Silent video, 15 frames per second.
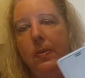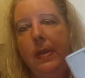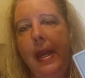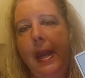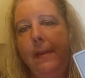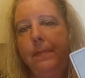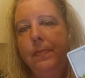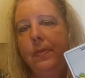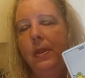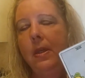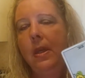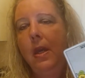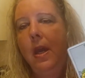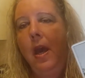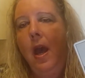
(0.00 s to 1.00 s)
Okay,
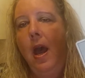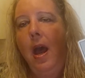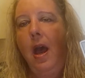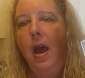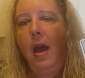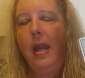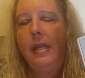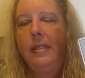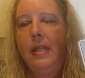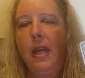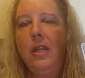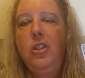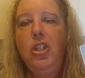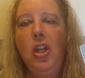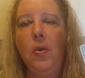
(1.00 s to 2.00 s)
uh, it
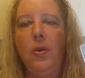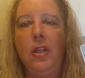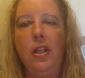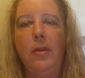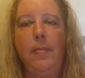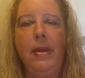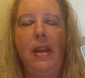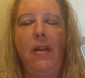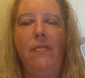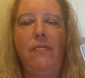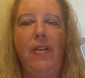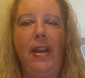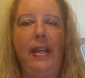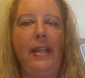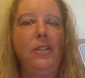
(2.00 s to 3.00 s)
does show a little bit of
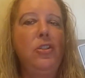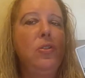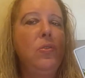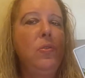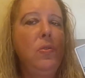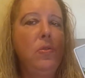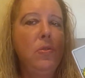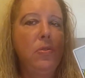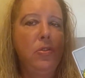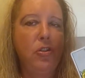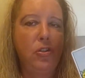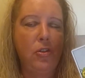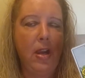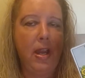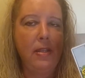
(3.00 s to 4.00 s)
financial
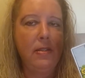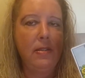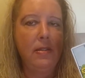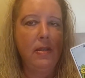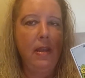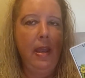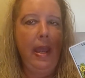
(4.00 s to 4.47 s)
stress,